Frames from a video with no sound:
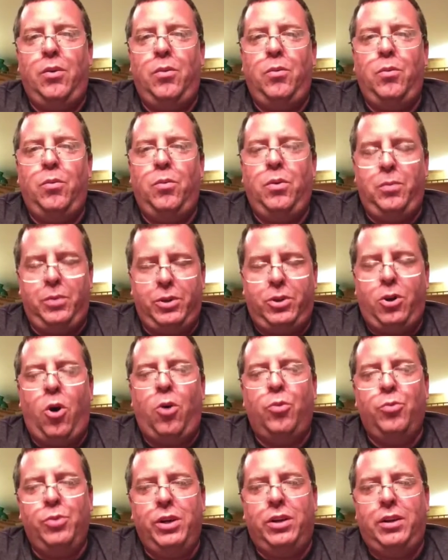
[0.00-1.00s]
what we
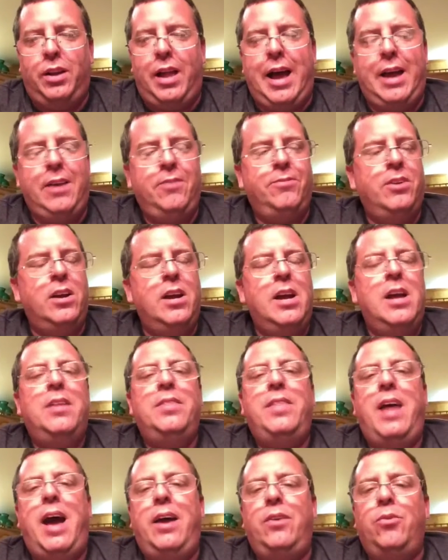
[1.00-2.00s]
call real life,
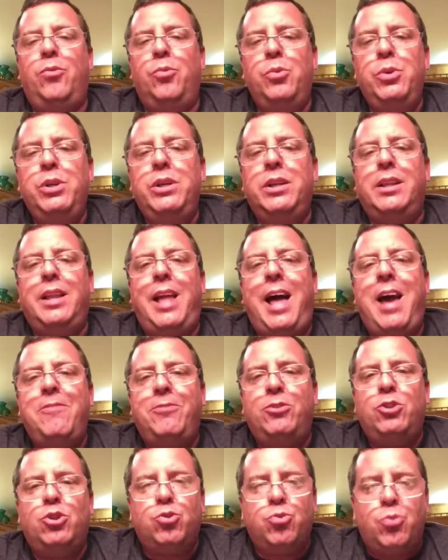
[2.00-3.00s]
that real
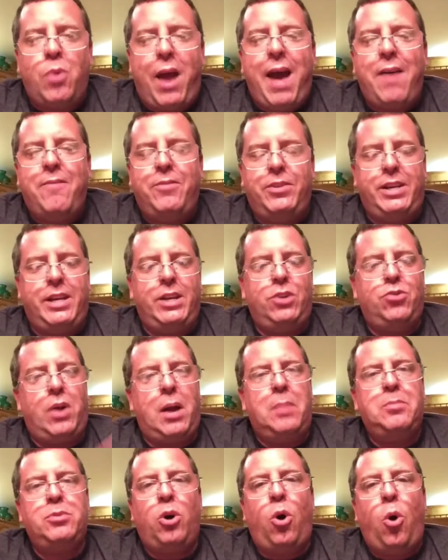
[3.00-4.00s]
life gravity
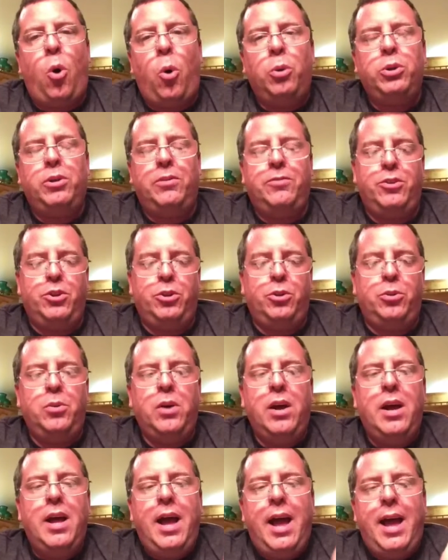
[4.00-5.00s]
grabs a hold of you
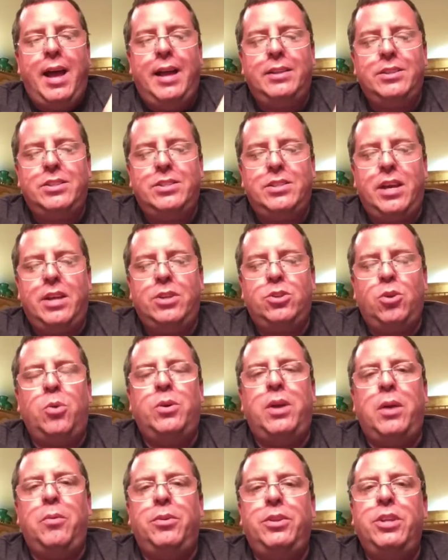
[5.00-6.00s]
and says,
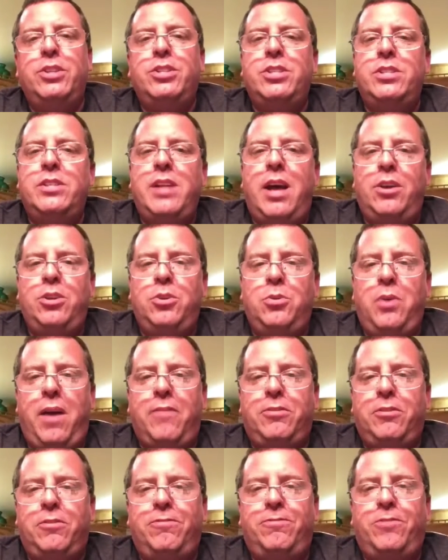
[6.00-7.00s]
okay, well, this is now, you
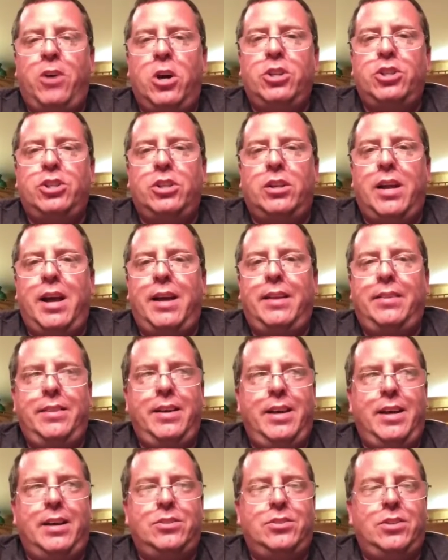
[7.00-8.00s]
have to function like
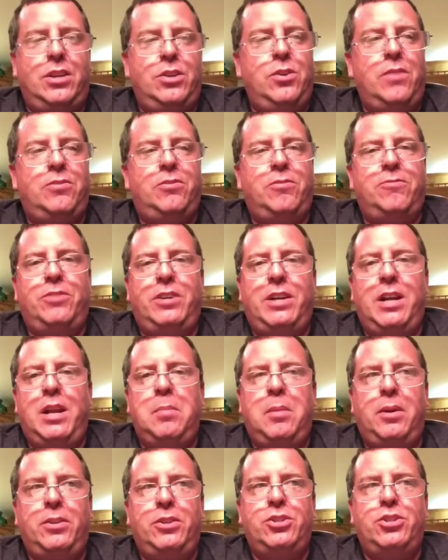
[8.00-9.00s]
this, and you have to forget
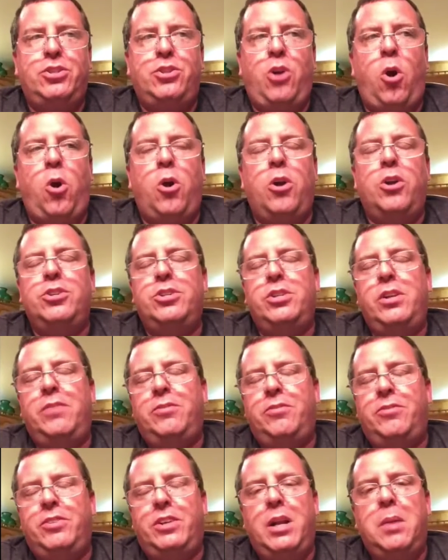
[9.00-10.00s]
about the stars, and you have
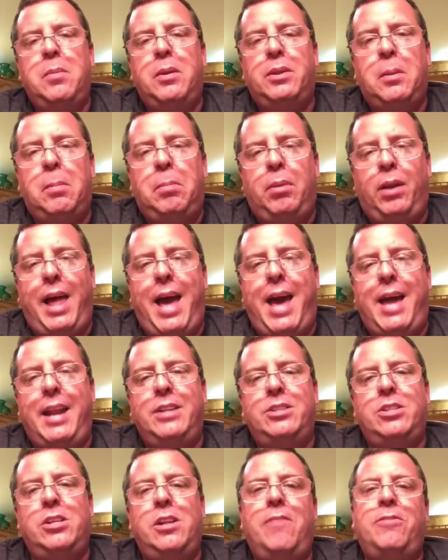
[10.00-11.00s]
to forget about the
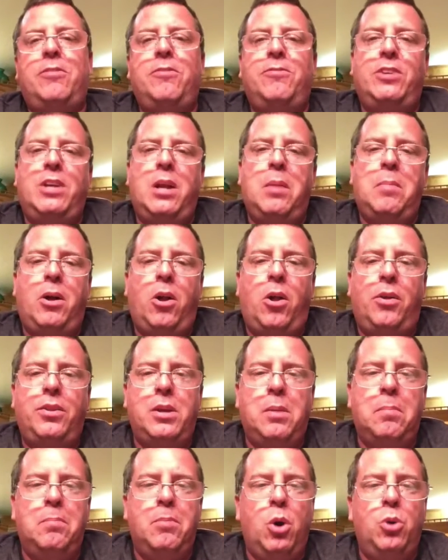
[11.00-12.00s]
planets, and you have to forget about all
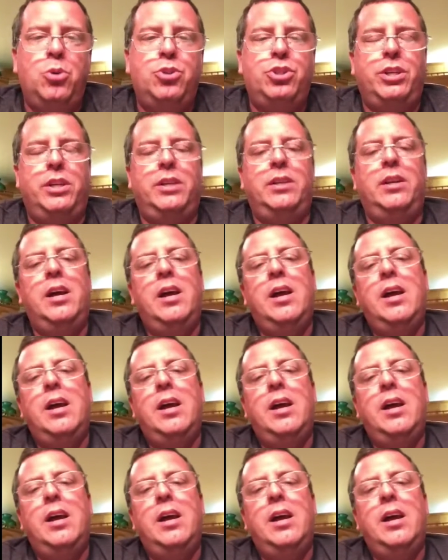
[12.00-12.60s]
the emotion